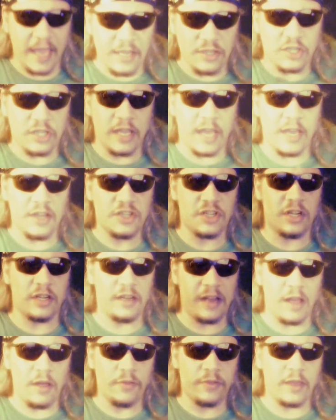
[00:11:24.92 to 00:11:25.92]
education and
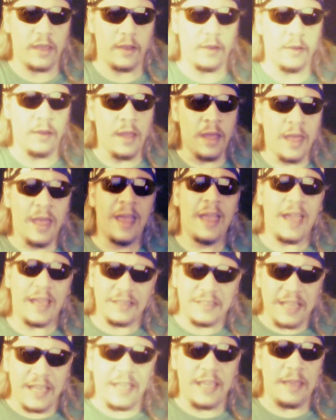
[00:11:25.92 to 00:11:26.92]
healthcare, and
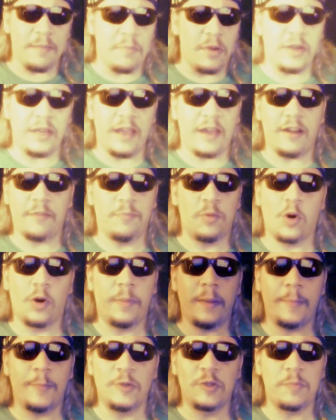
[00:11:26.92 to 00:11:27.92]
taking money out of poor
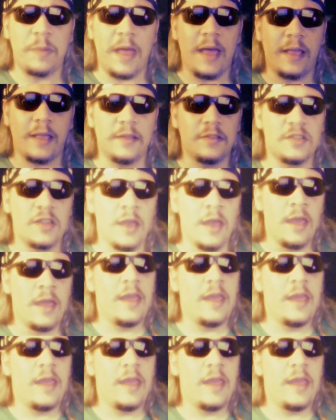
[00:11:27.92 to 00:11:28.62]
people's pockets.